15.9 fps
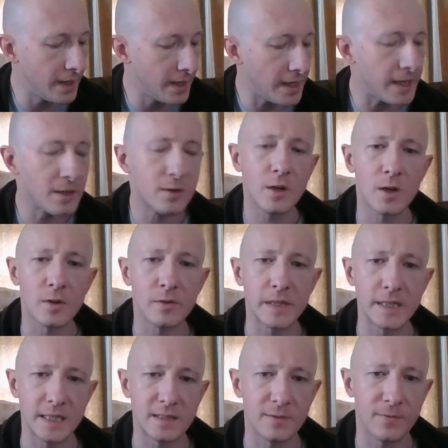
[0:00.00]
In a Hurry
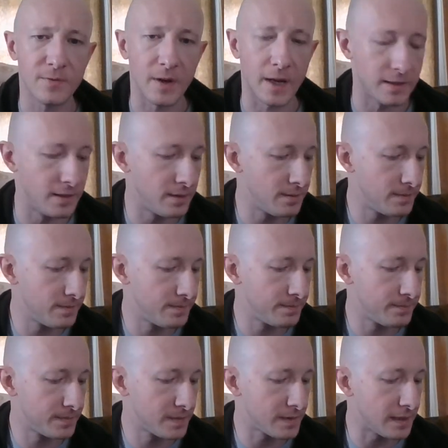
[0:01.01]
needs a friend,
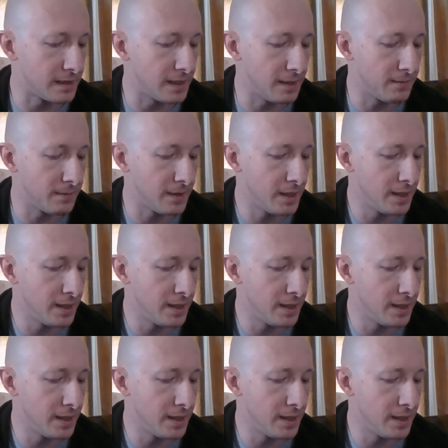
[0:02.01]
said Leaf.